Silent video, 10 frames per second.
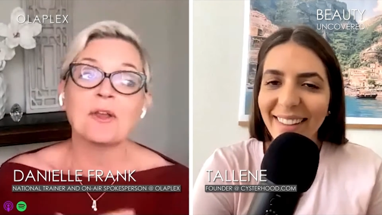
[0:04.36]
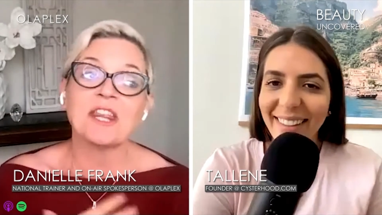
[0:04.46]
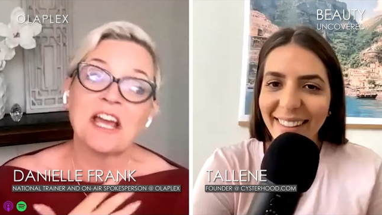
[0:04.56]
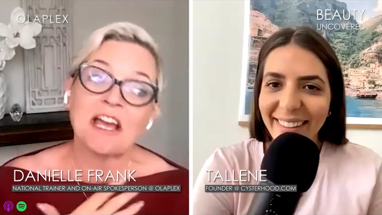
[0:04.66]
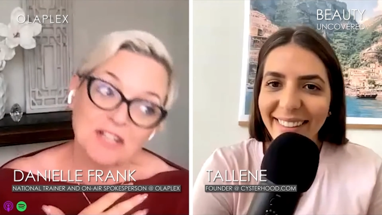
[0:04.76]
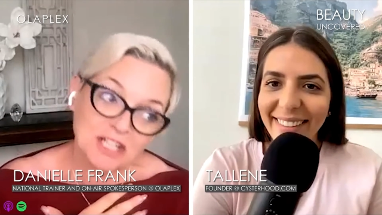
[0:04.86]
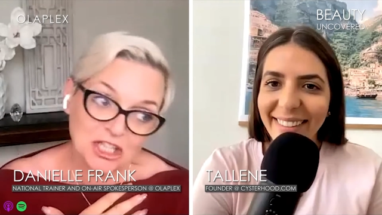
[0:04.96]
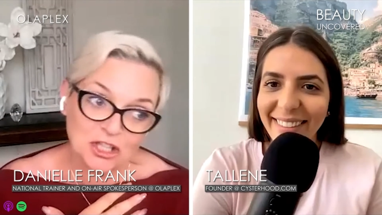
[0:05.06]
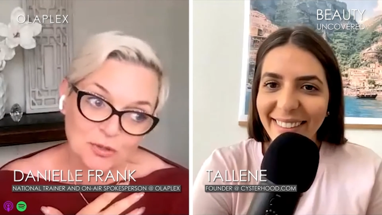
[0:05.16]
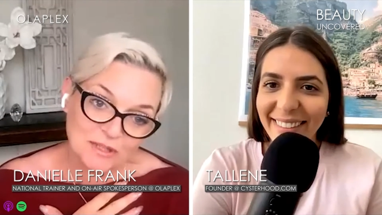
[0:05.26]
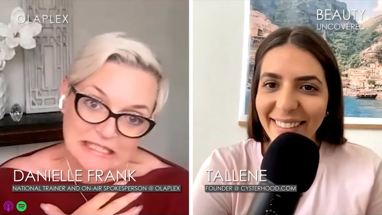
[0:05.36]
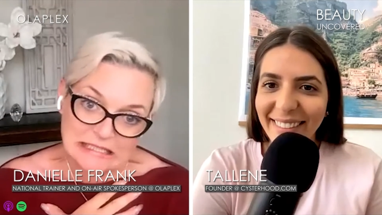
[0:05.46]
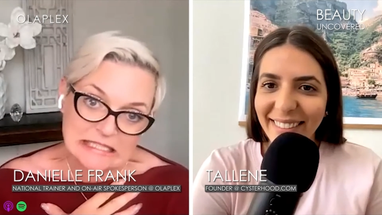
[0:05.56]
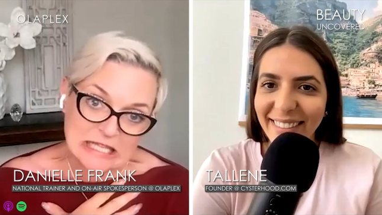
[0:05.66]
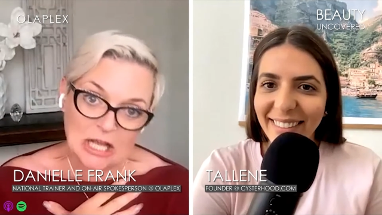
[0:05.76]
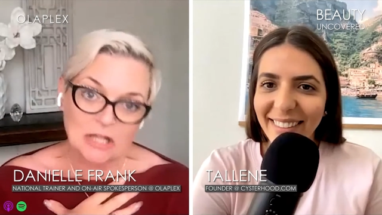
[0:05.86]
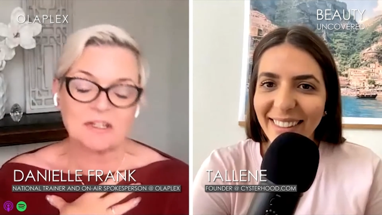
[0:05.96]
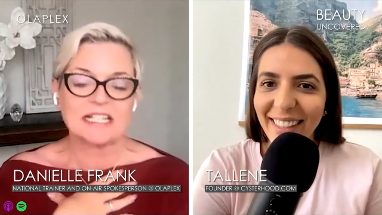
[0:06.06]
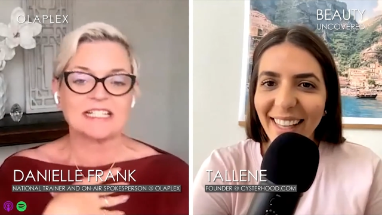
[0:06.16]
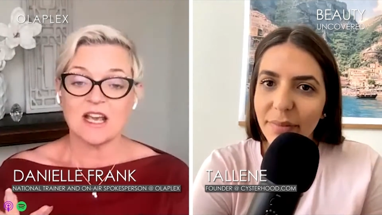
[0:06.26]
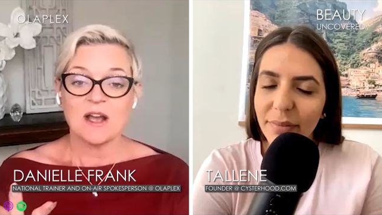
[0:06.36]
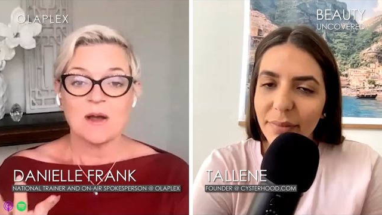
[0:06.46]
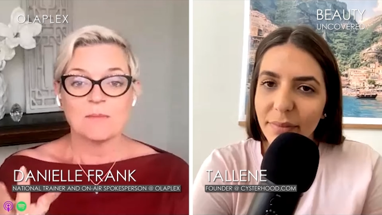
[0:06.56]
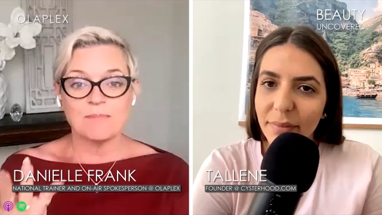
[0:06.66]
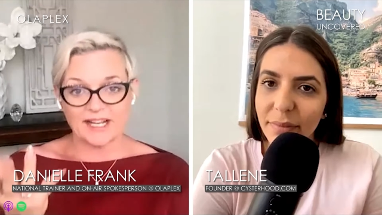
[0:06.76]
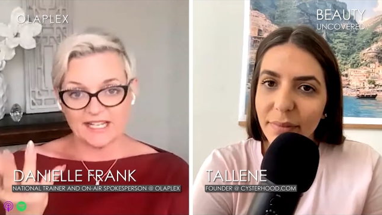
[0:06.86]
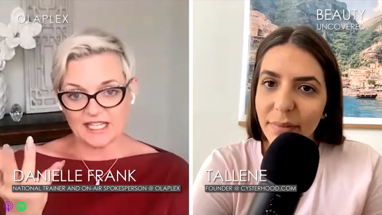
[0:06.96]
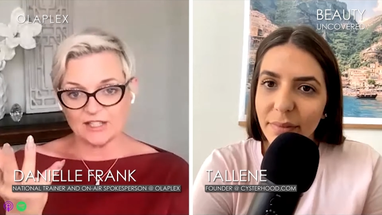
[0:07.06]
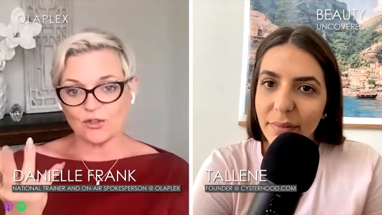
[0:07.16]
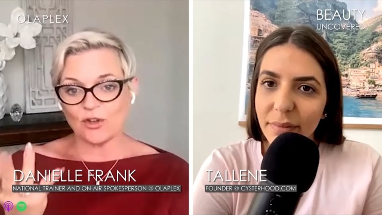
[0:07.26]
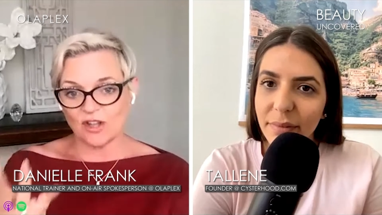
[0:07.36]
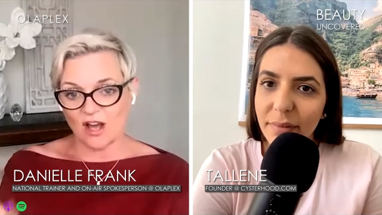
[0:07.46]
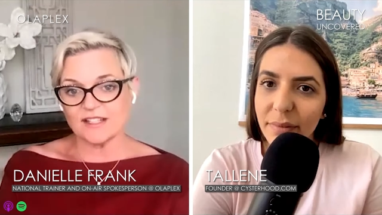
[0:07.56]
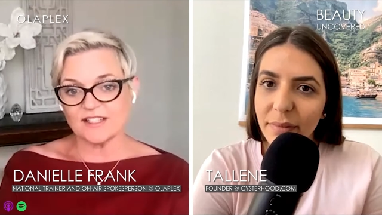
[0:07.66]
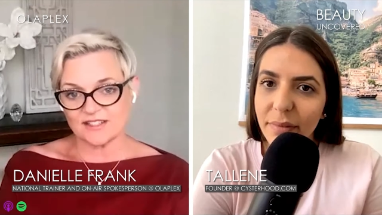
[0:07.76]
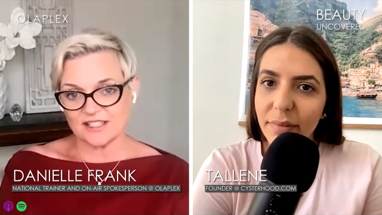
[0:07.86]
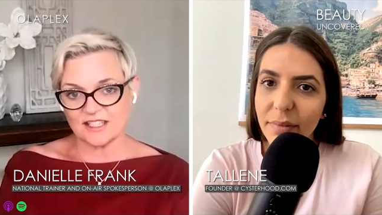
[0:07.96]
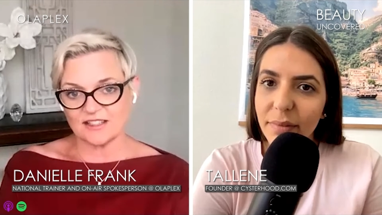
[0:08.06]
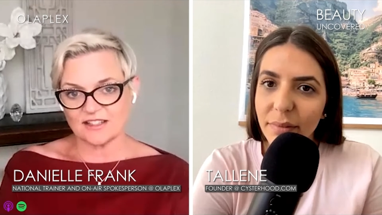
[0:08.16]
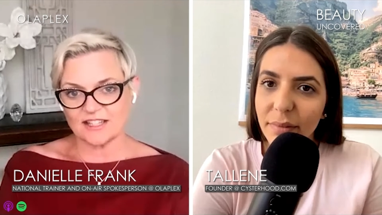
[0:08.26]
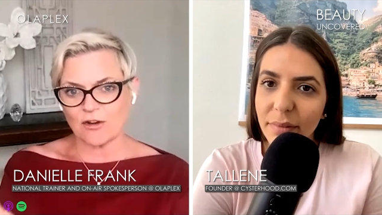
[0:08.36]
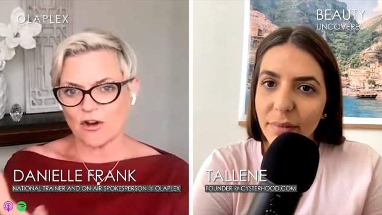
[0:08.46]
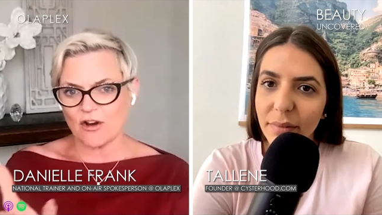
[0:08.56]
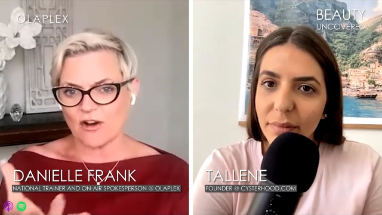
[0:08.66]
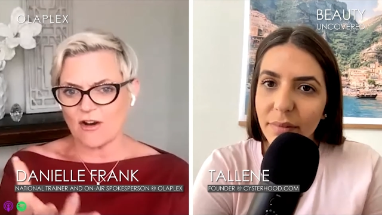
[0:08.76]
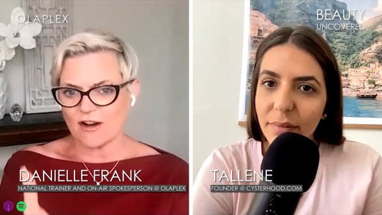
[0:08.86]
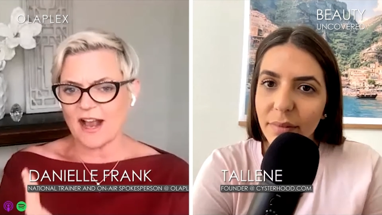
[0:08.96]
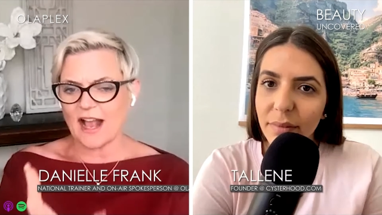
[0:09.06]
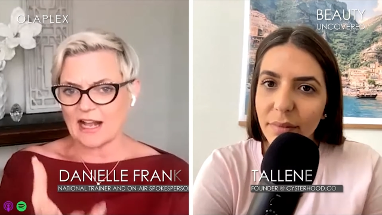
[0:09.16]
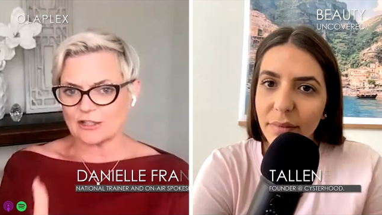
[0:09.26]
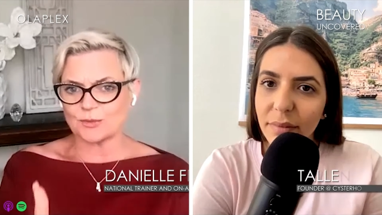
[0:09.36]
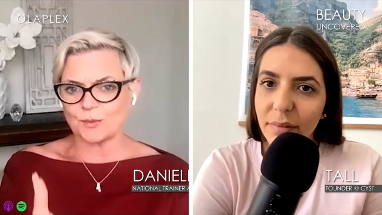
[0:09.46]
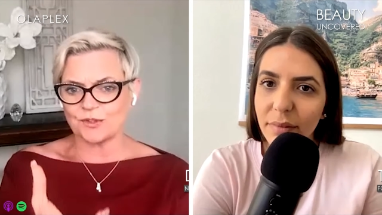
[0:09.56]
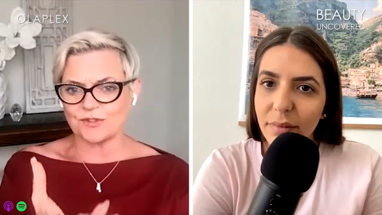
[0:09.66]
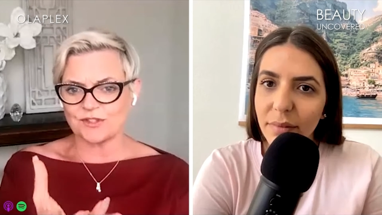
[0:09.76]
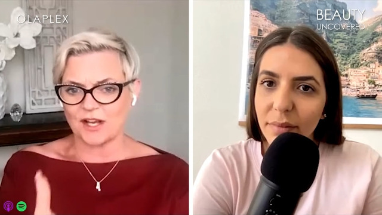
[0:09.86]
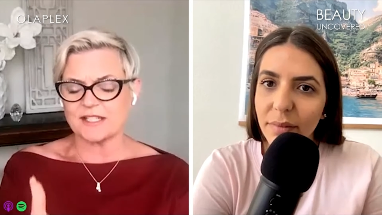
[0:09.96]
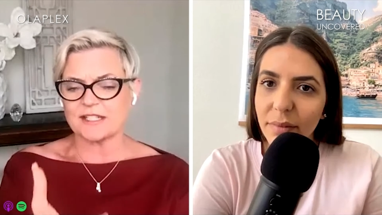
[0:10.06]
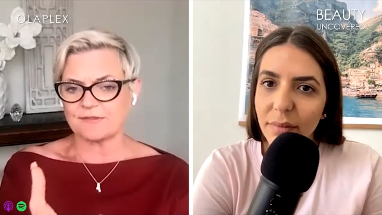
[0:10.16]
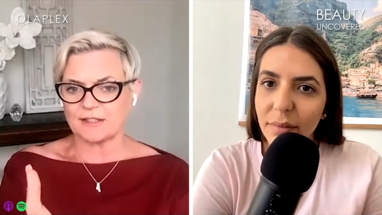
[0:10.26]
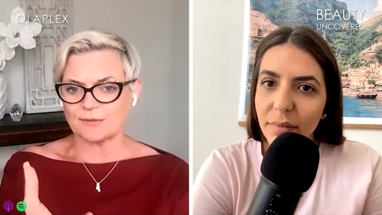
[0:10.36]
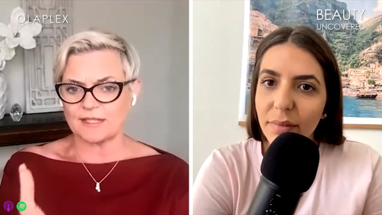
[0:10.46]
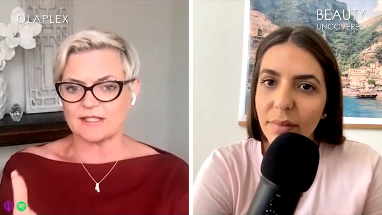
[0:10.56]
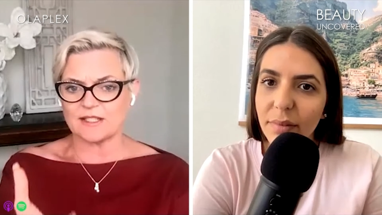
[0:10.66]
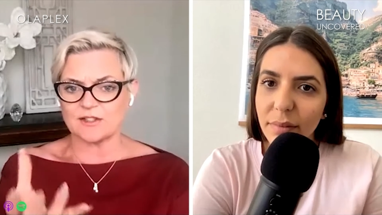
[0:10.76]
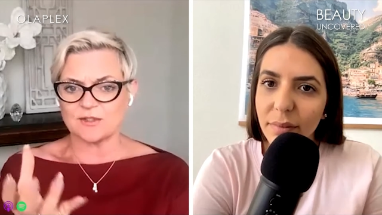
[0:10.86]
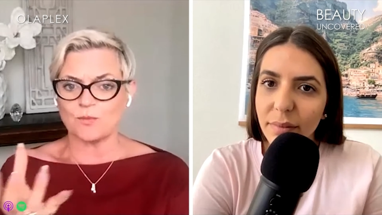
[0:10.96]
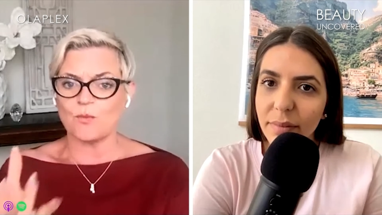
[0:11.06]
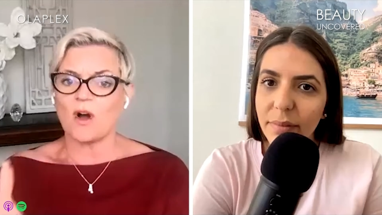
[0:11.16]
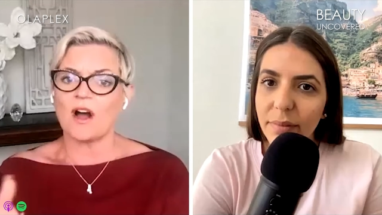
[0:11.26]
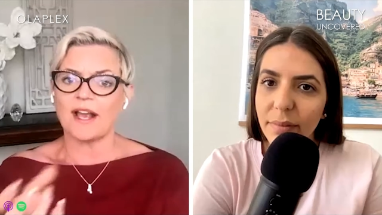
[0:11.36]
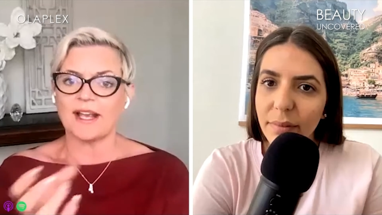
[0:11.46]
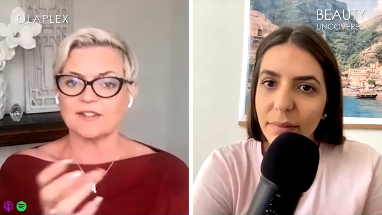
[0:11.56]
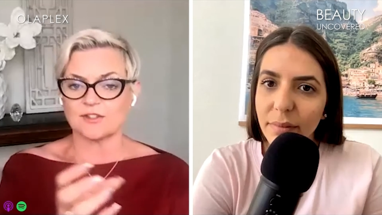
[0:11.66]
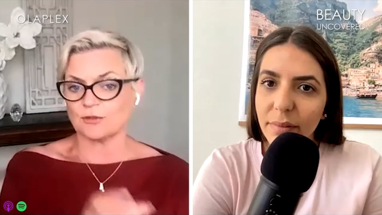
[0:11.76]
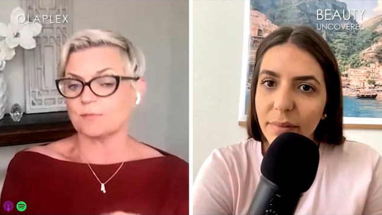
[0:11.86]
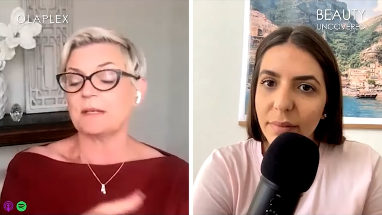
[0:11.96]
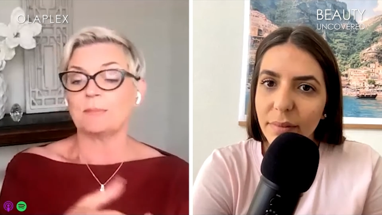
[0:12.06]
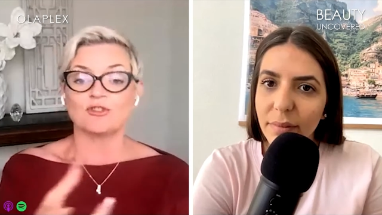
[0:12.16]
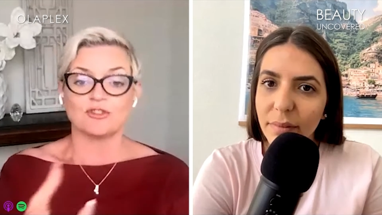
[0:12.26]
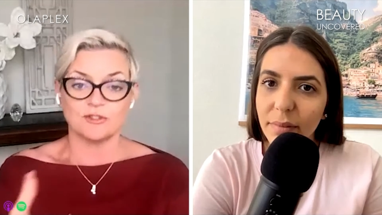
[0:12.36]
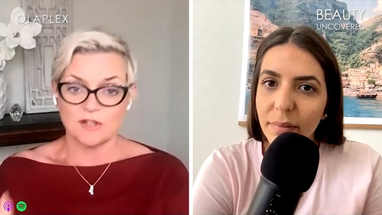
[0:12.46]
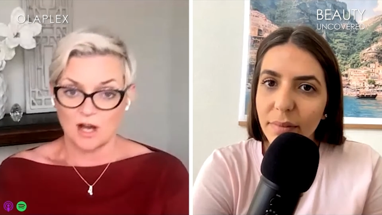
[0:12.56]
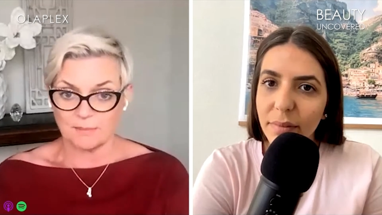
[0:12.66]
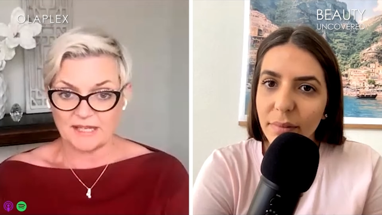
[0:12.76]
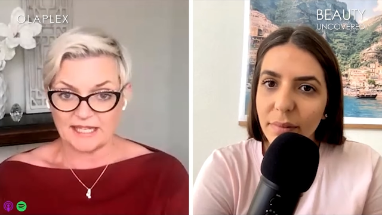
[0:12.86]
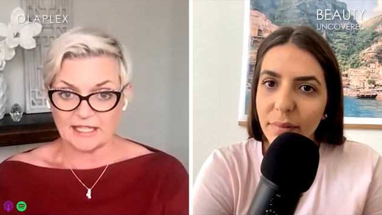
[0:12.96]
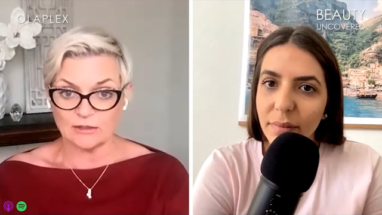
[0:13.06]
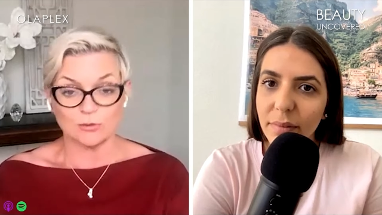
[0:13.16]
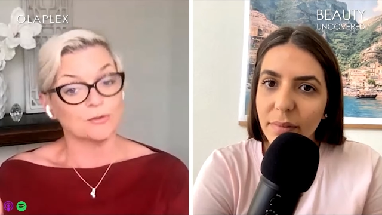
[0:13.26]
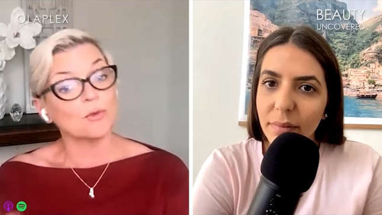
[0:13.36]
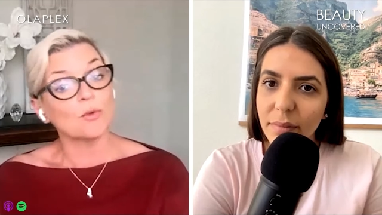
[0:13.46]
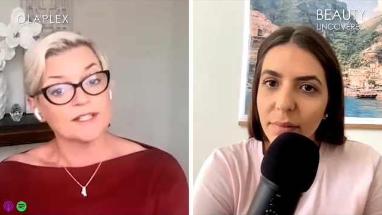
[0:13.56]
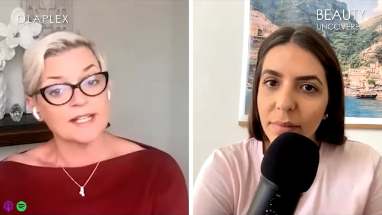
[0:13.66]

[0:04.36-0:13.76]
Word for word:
Speaker 1: Well, they have a gluten intolerance but in all honesty there are actual scientific reasons why certain people should not be eating gluten or